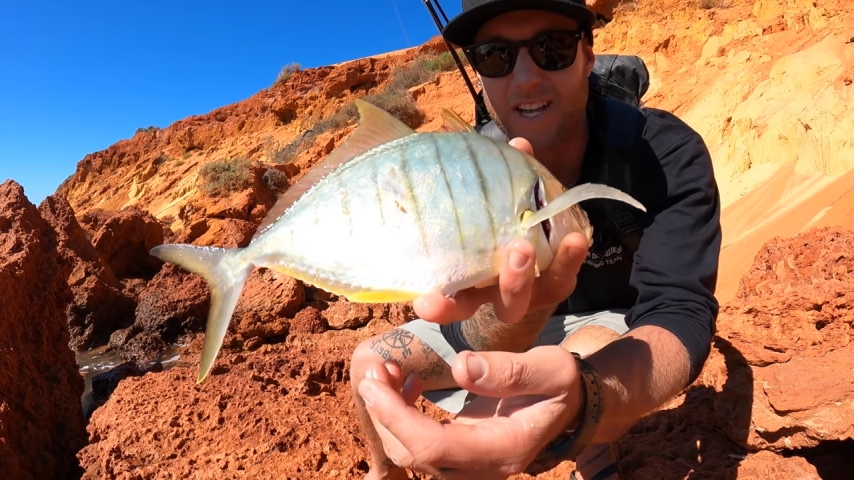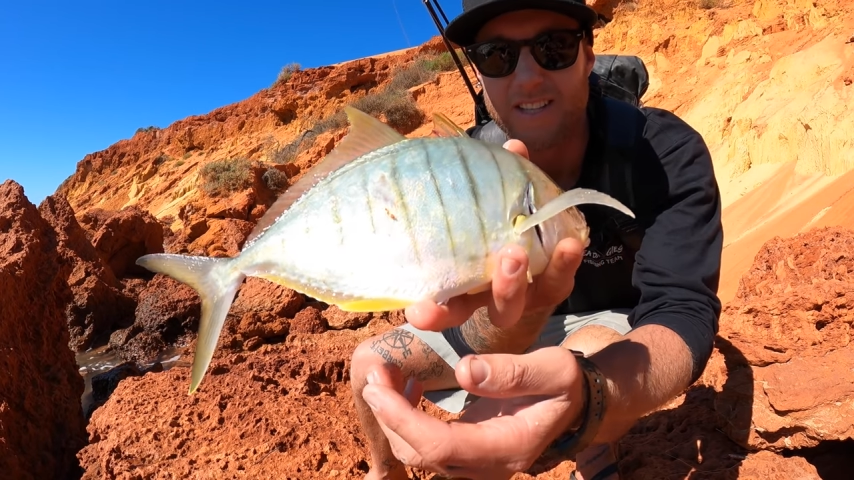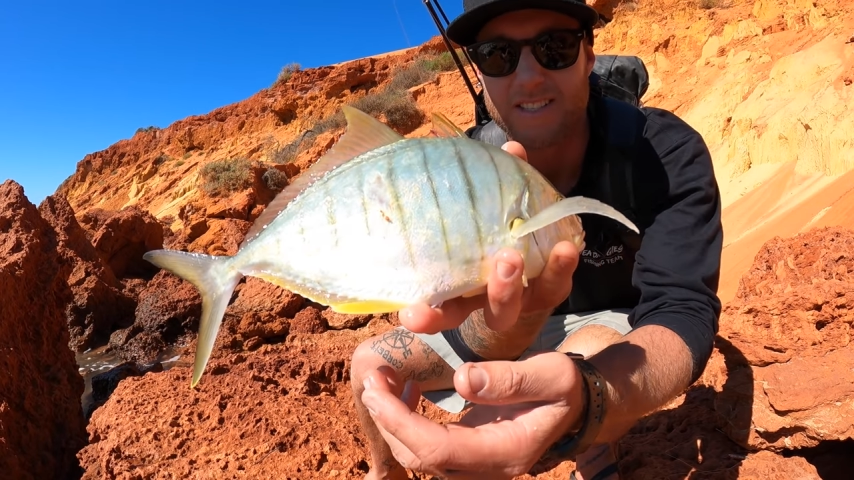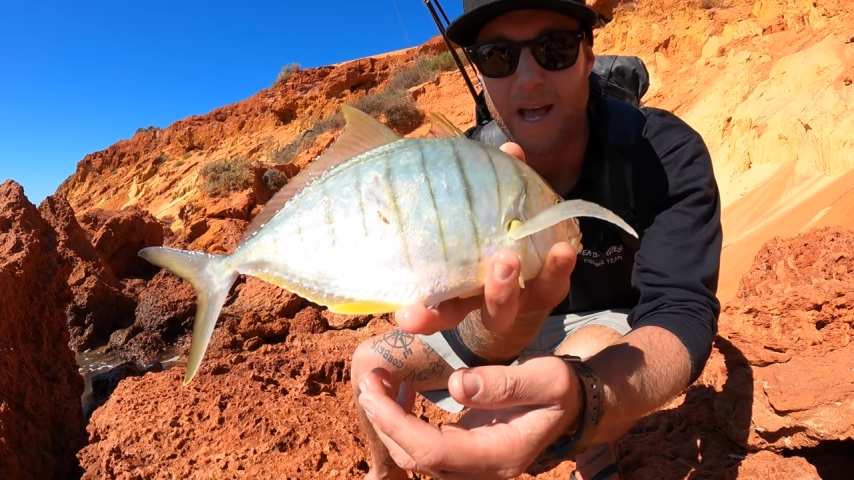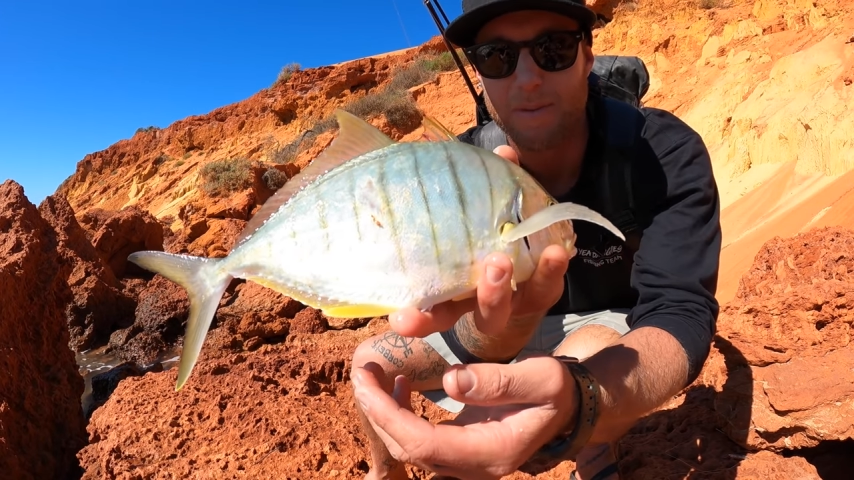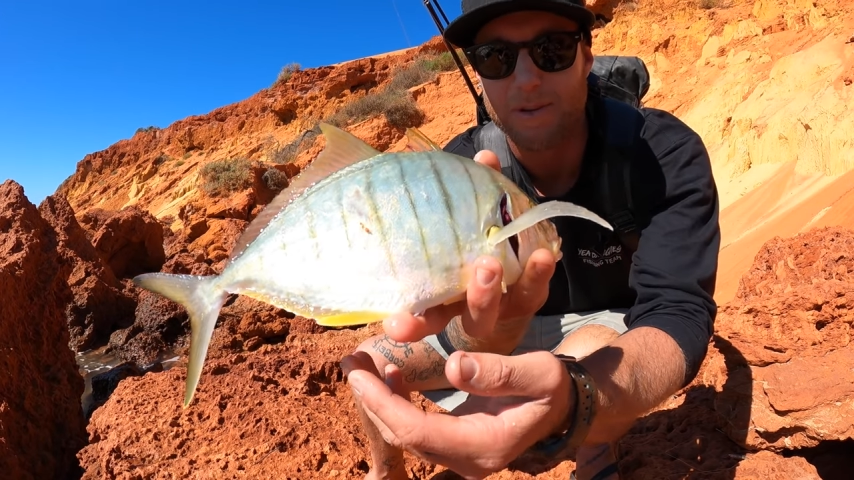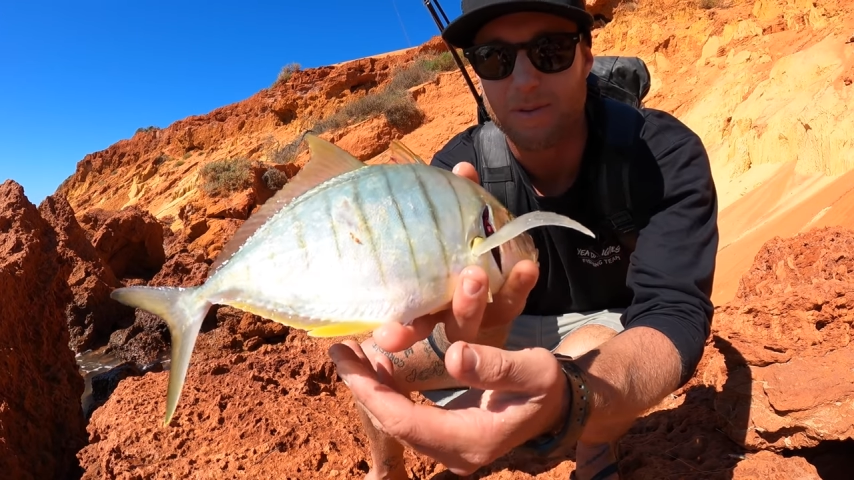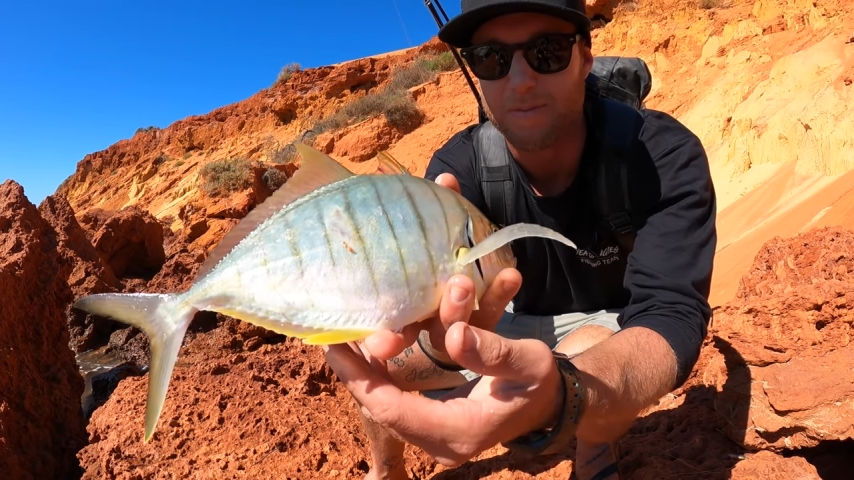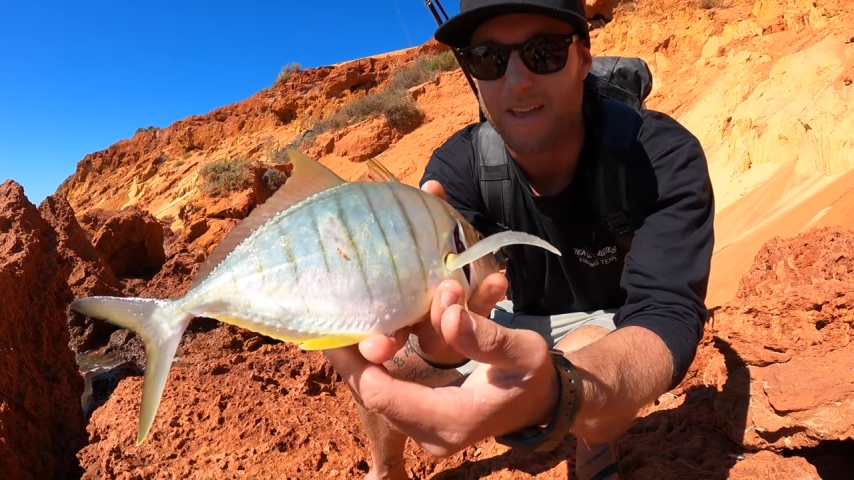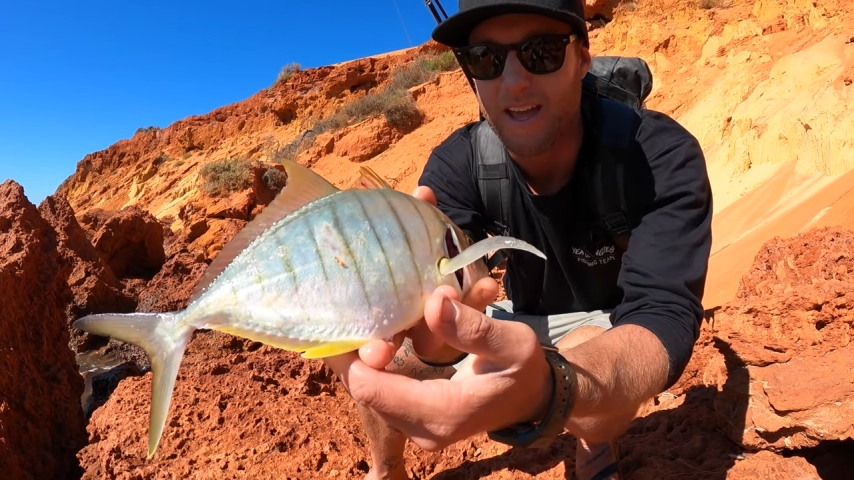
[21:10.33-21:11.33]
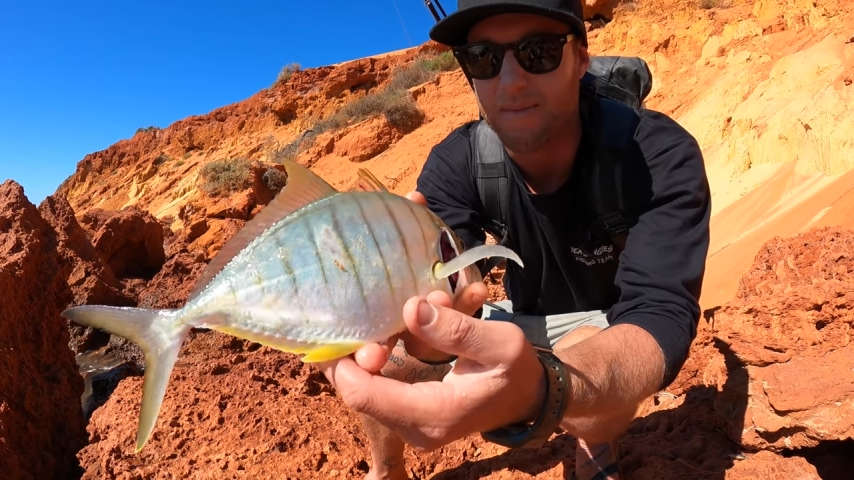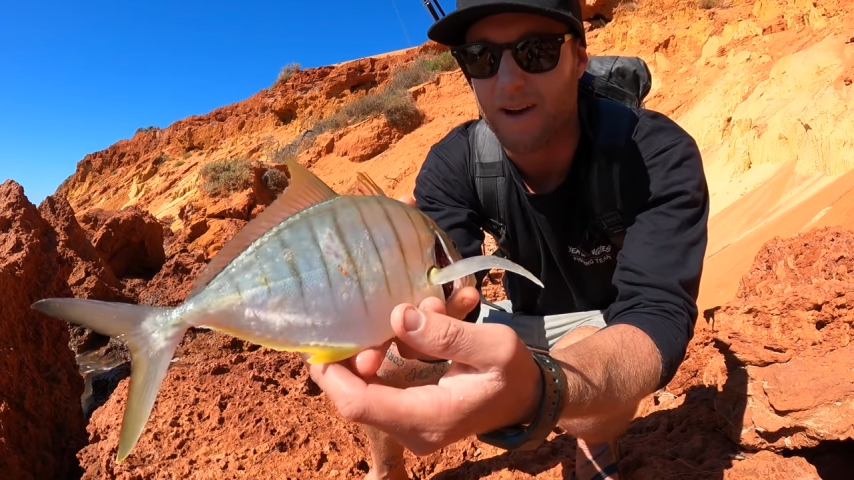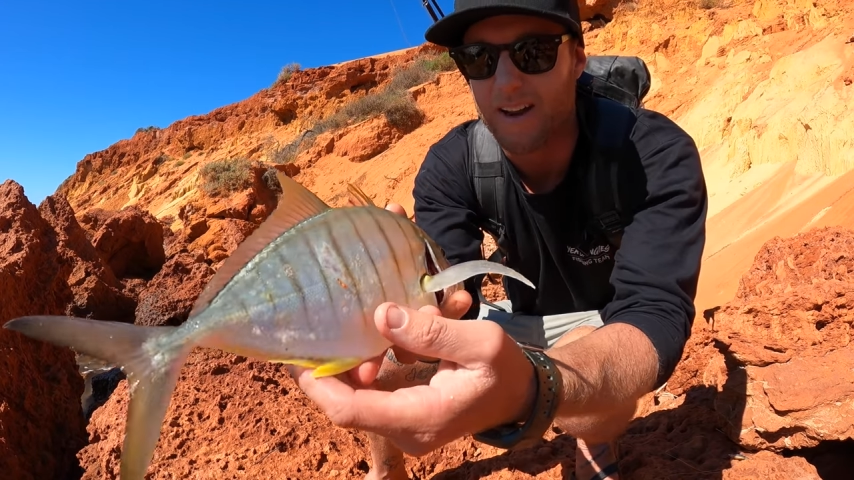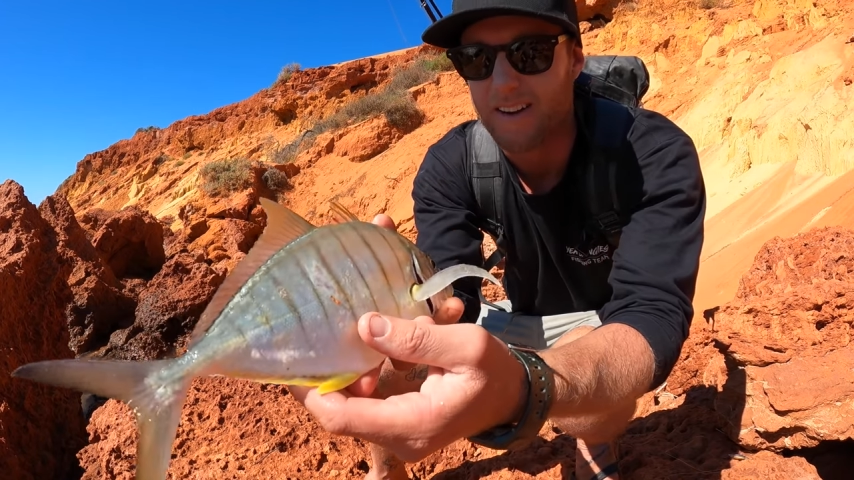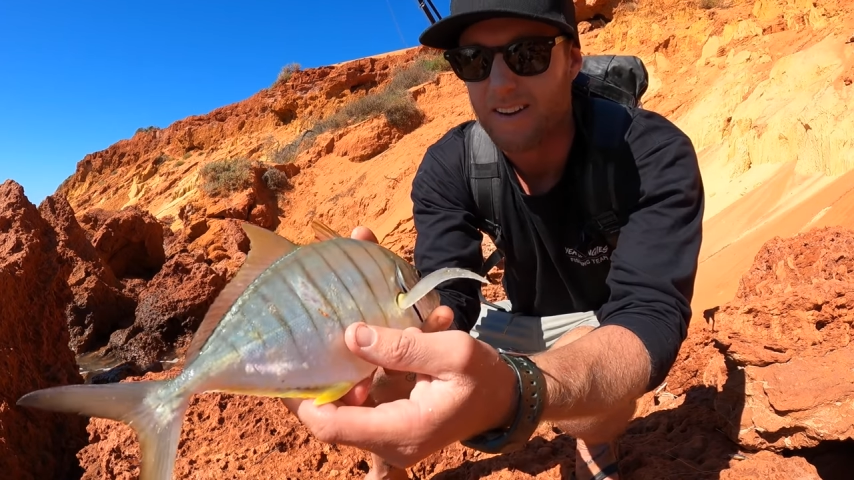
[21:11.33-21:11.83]
something's happened to him there,
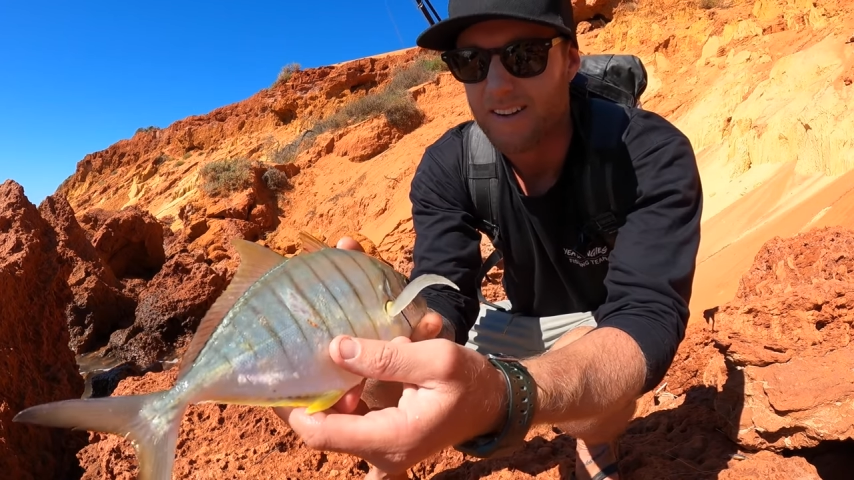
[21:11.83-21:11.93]
but,